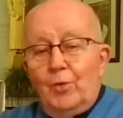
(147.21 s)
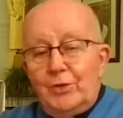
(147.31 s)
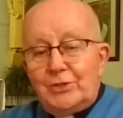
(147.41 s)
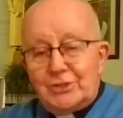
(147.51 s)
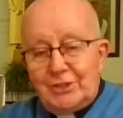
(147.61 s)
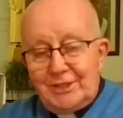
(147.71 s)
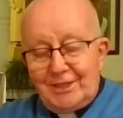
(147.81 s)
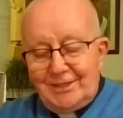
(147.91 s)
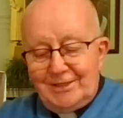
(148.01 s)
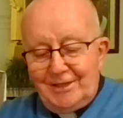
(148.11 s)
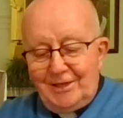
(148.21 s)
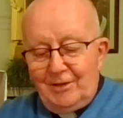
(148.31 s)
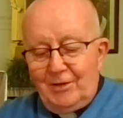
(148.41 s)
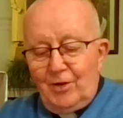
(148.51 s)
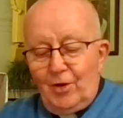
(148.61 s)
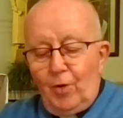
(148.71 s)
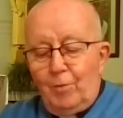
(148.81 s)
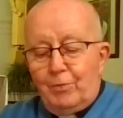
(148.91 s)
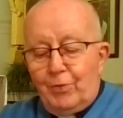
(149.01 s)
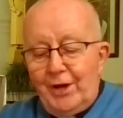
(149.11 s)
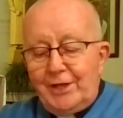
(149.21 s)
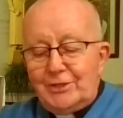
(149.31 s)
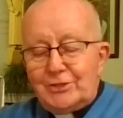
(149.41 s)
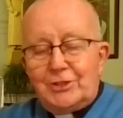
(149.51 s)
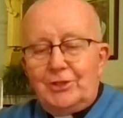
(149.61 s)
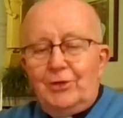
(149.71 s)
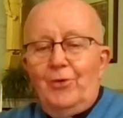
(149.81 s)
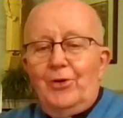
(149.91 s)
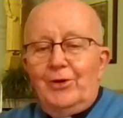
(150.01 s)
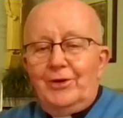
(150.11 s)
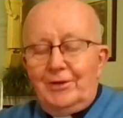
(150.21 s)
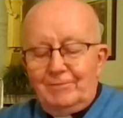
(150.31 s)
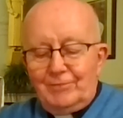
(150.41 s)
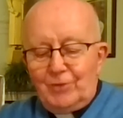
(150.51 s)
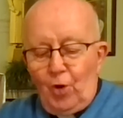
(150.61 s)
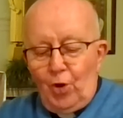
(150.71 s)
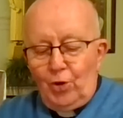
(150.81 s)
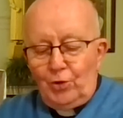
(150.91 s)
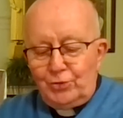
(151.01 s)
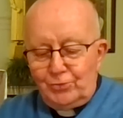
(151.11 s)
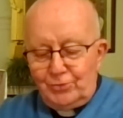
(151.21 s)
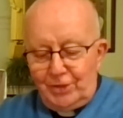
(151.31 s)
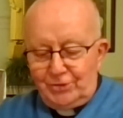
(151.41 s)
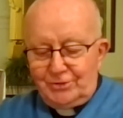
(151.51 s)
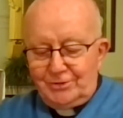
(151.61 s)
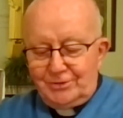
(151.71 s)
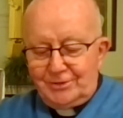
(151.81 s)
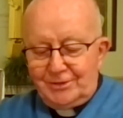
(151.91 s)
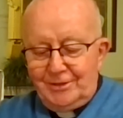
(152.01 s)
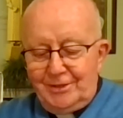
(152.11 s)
we sing, oh, praise the Lord, all you nations.